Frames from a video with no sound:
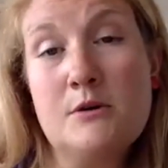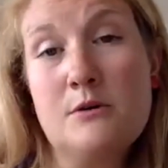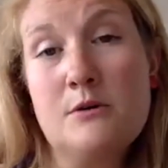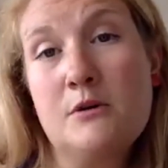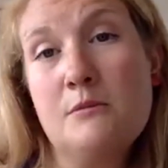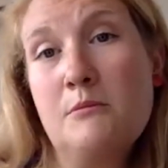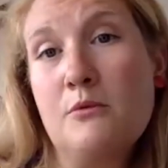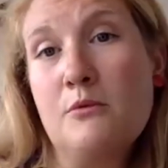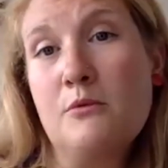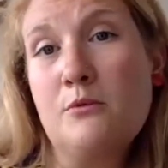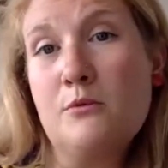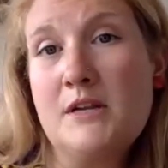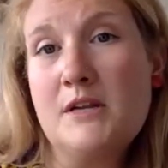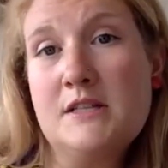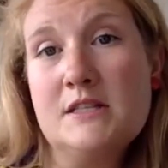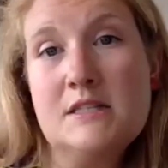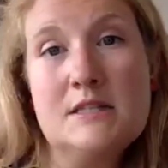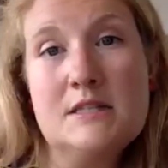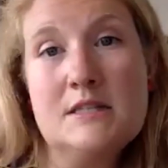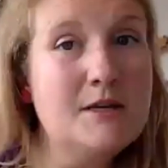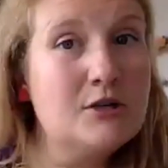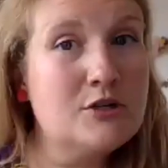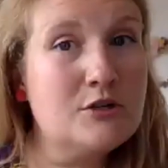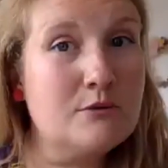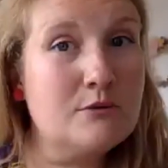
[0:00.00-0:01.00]
or marine
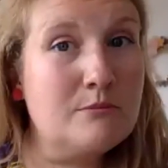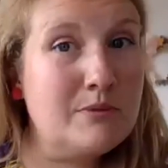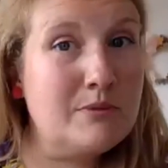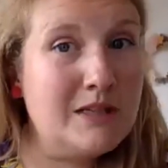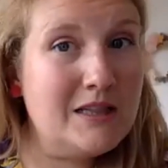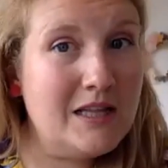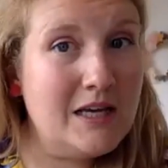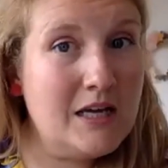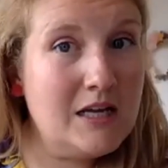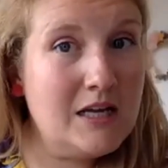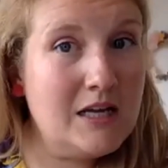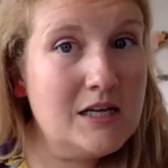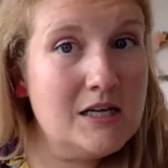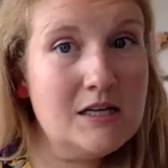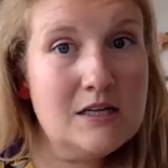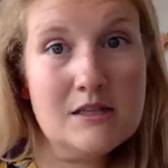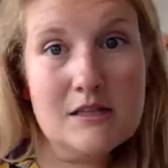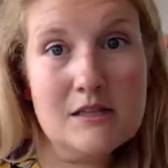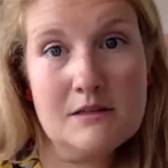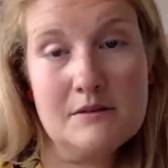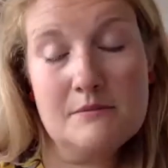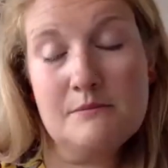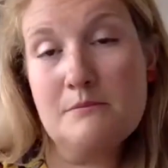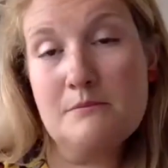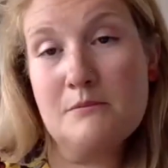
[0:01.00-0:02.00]
spatial planning,
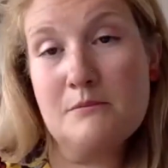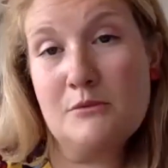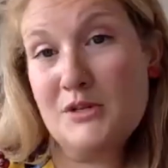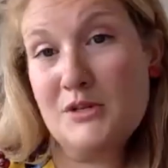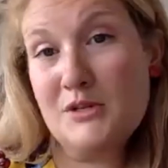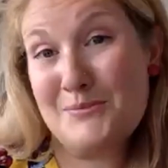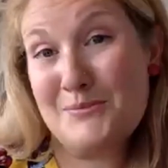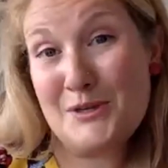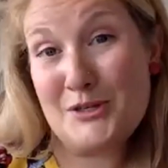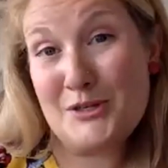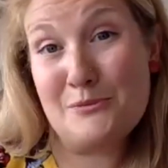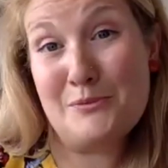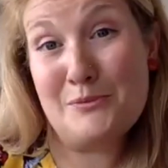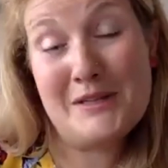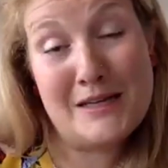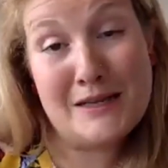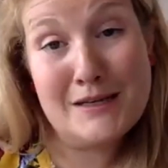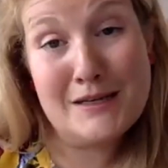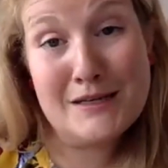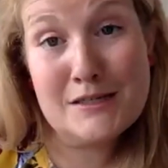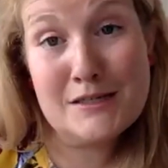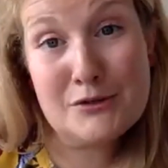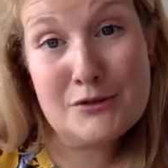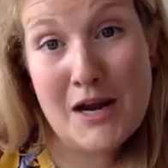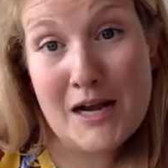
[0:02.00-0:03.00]
the marine spatial
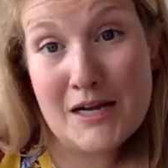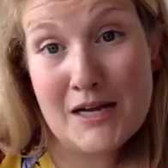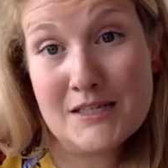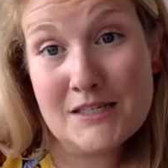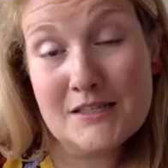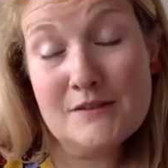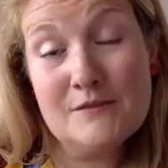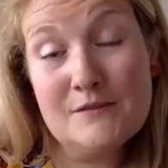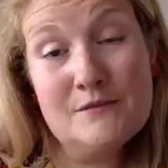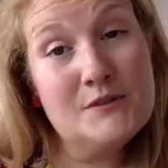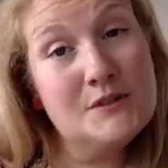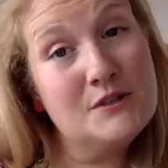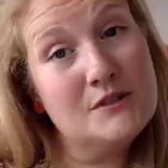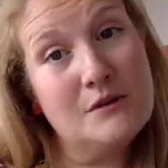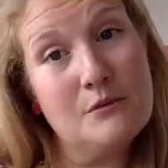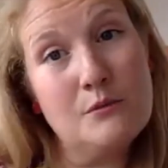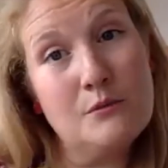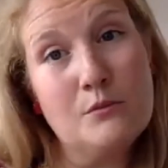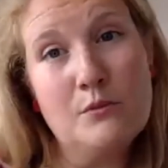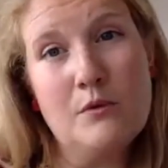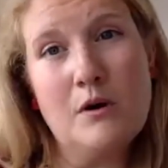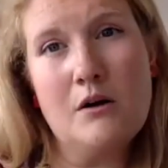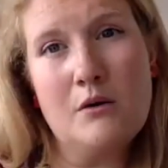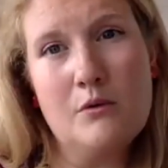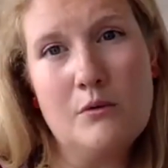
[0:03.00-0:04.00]
planning directives
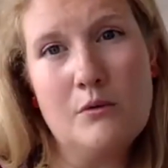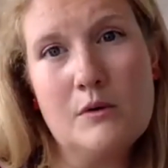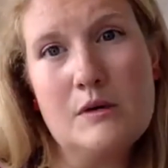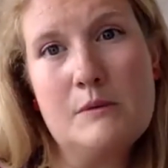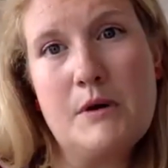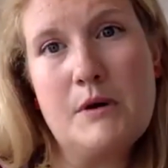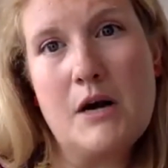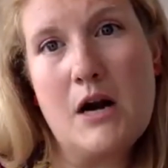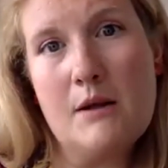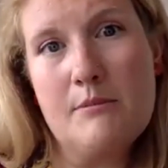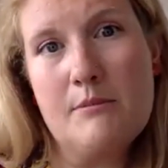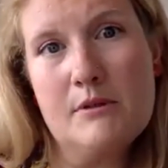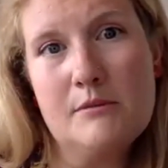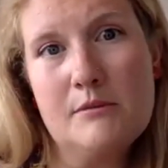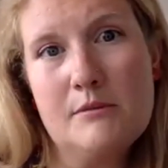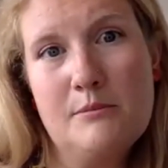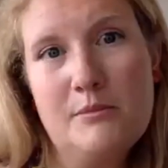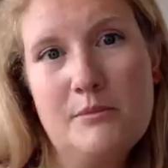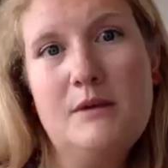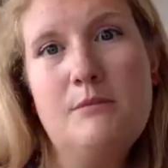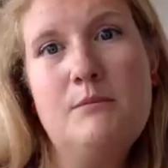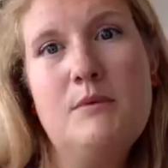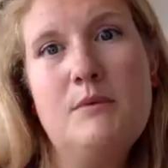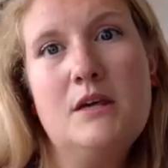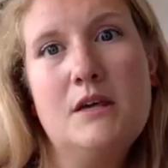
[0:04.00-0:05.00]
would
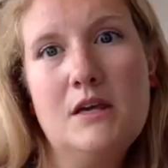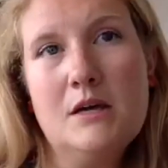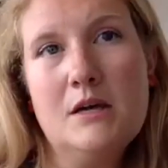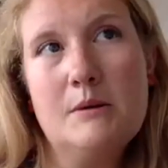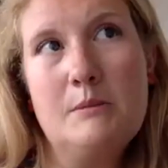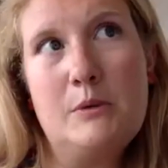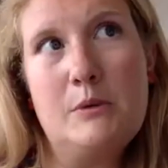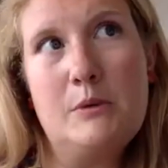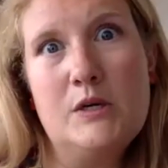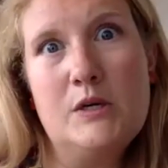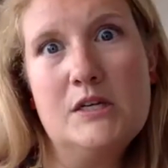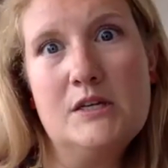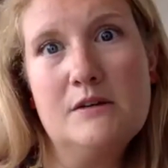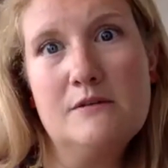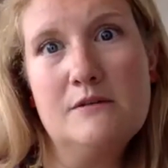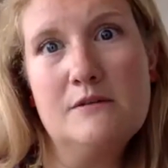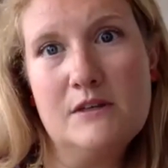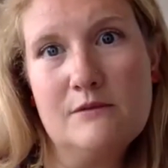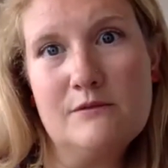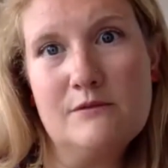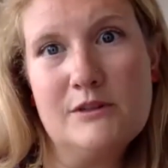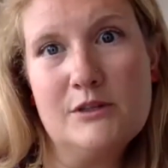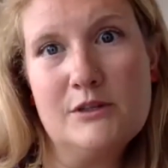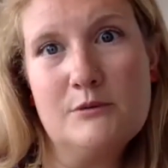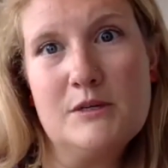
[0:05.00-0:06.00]
probably be a point of
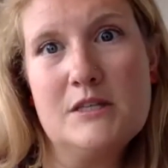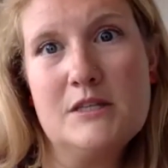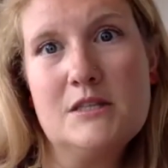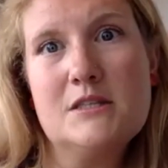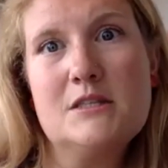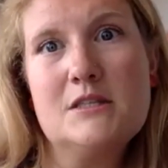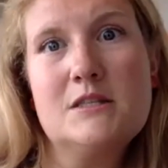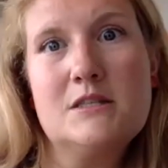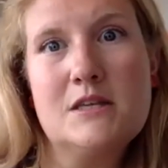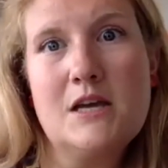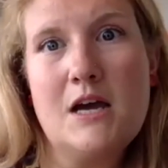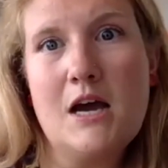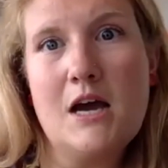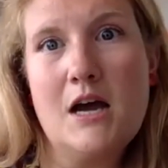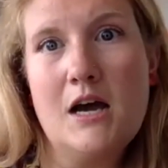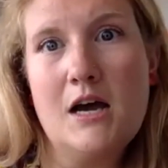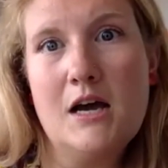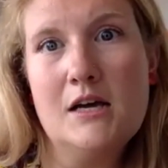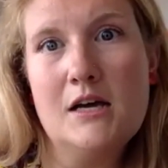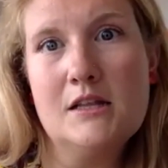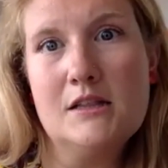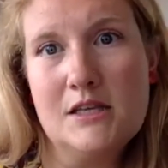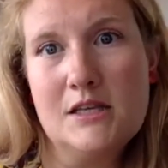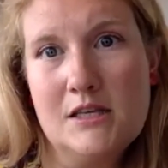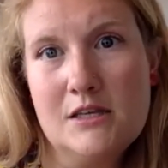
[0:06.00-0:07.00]
influence
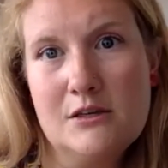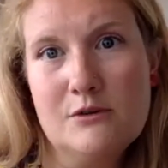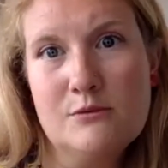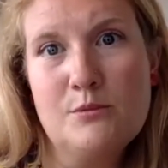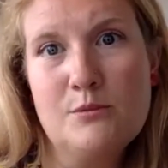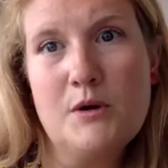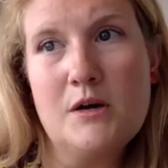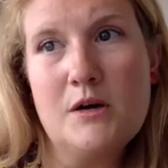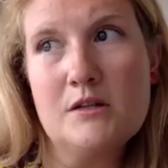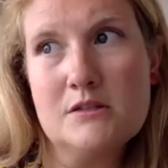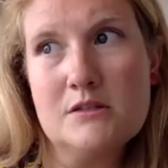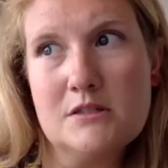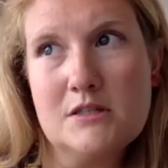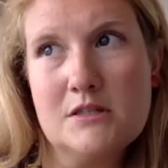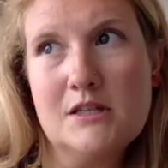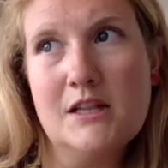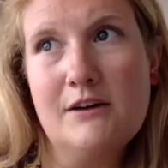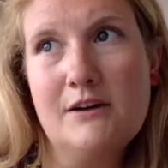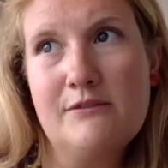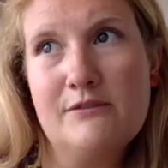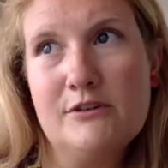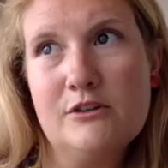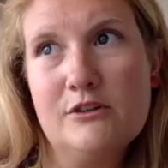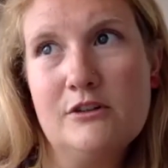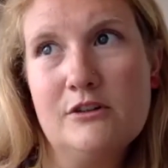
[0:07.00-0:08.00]
at the EU policy
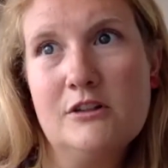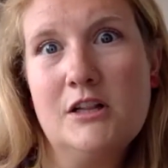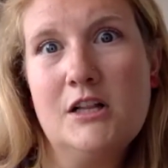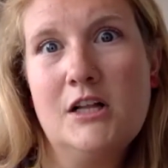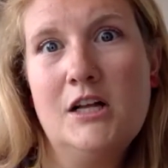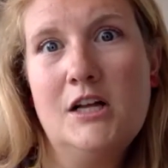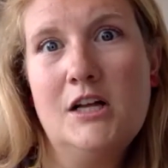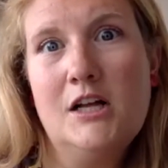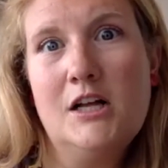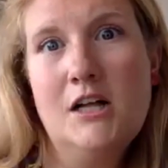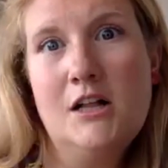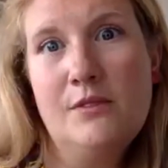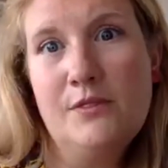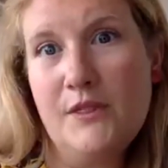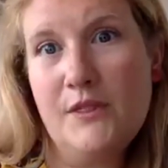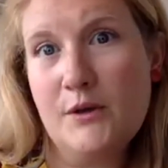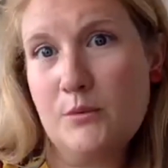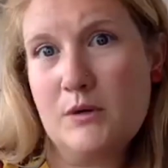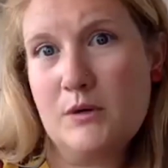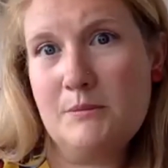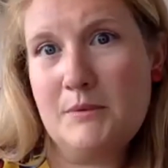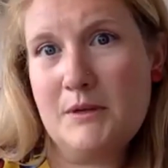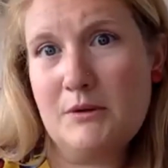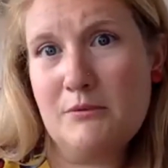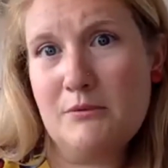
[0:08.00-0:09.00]
level that
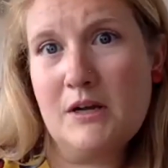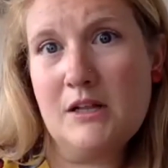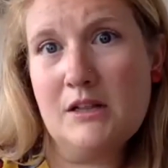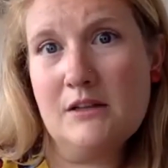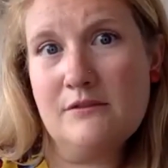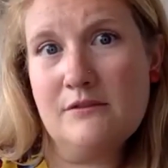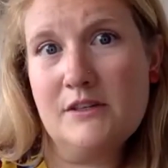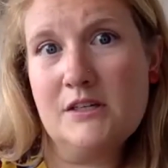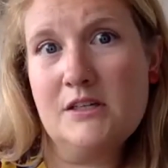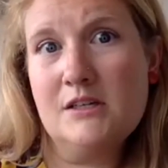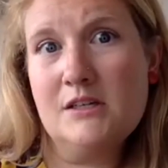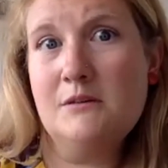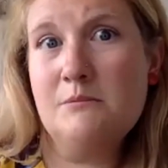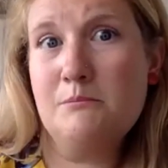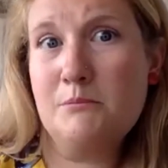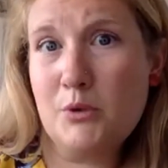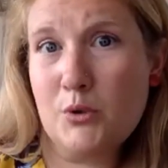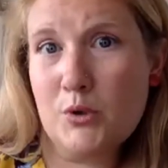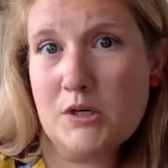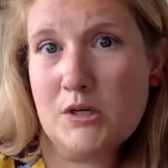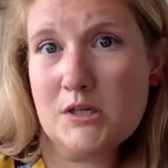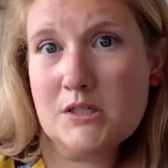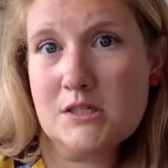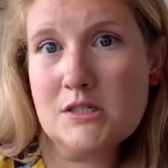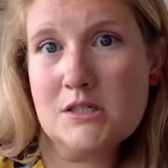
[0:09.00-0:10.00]
would be relevant and
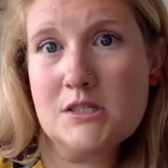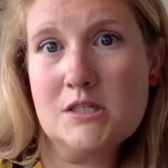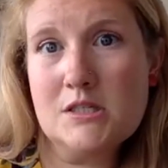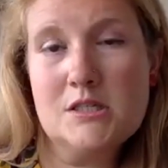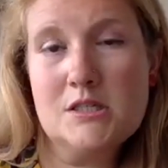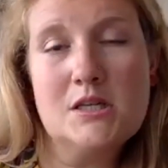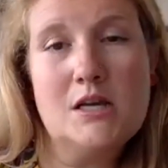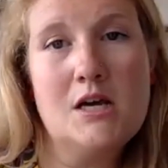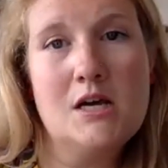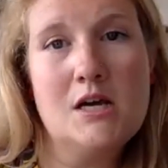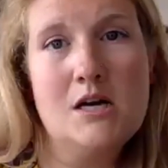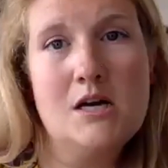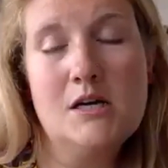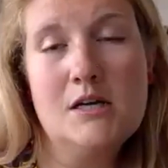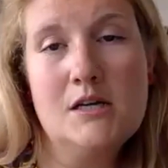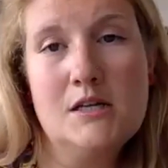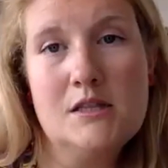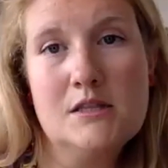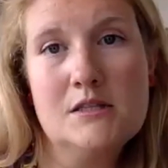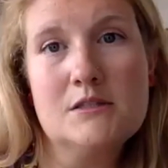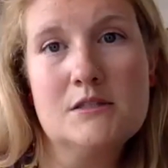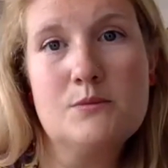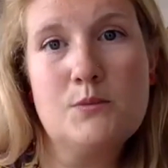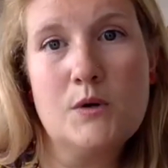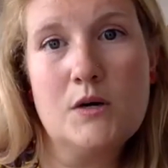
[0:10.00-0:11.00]
important in
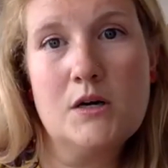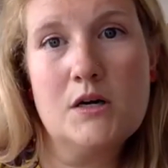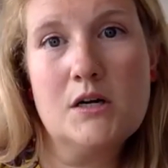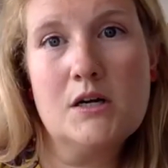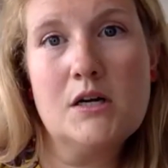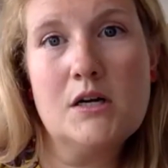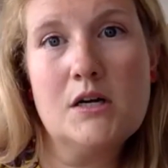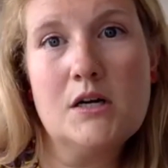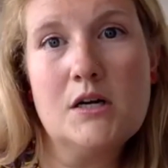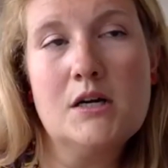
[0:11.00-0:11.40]
this work.